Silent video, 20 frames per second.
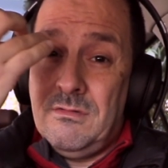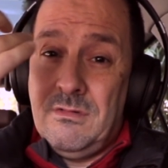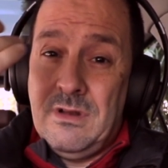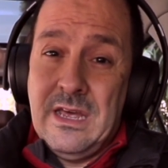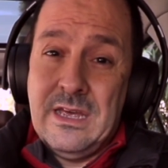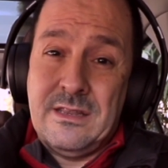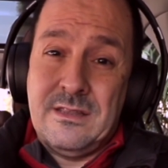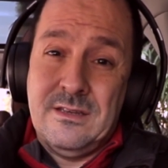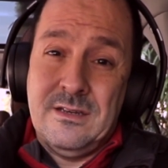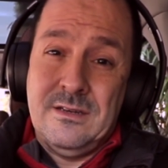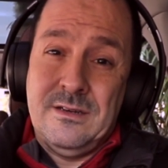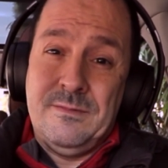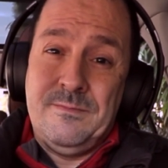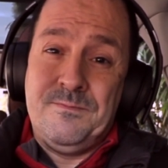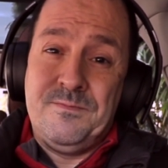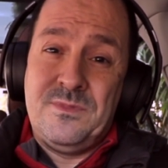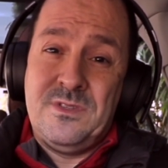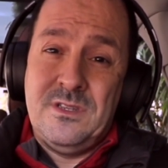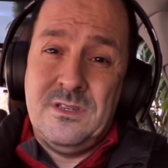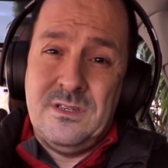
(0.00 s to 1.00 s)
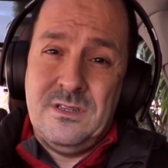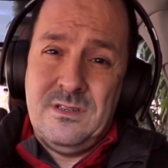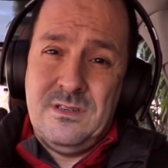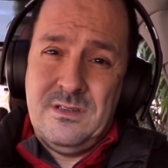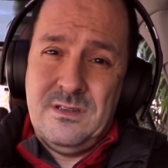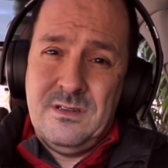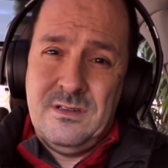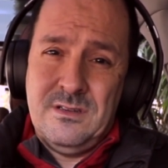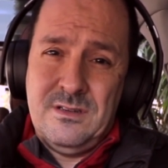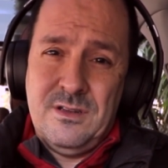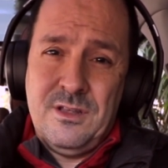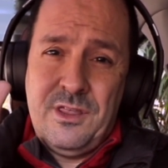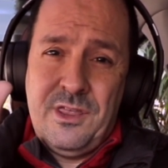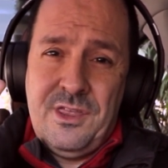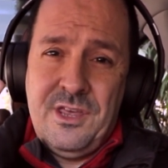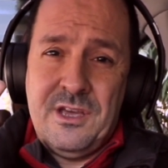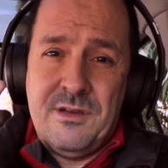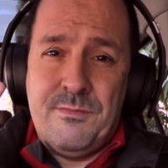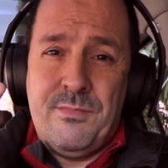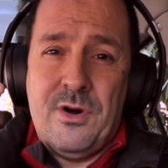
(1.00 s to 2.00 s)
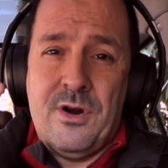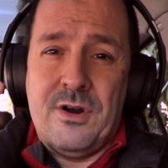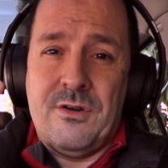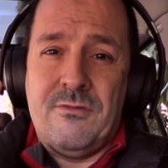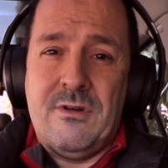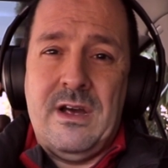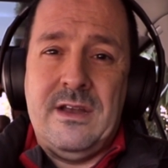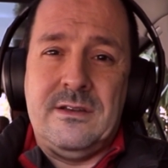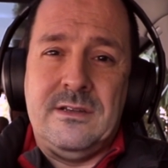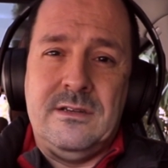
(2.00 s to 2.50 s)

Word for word: like the the the thick part, right,